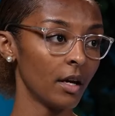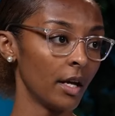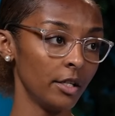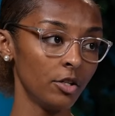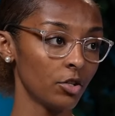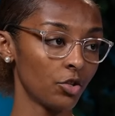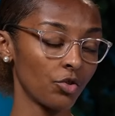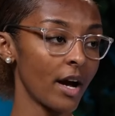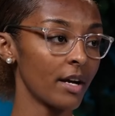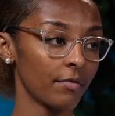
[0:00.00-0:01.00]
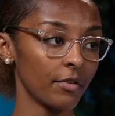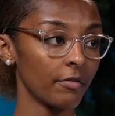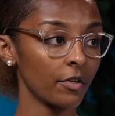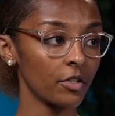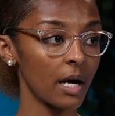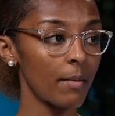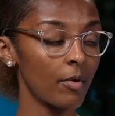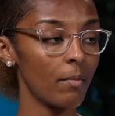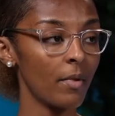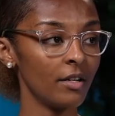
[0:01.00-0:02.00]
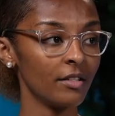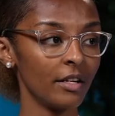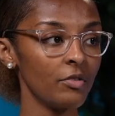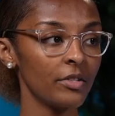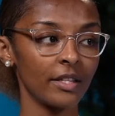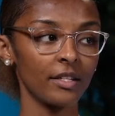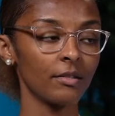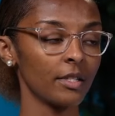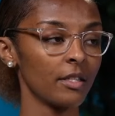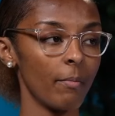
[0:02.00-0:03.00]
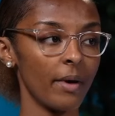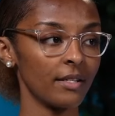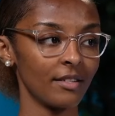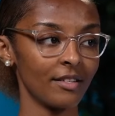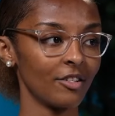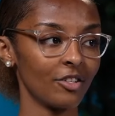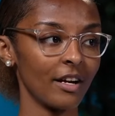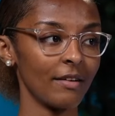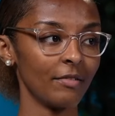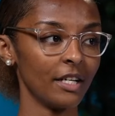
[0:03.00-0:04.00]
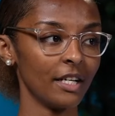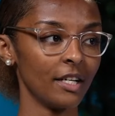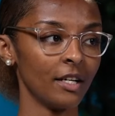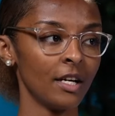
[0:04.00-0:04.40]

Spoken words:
And he just tried it for the first couple of months, and he was like, this was the best decision I ever did.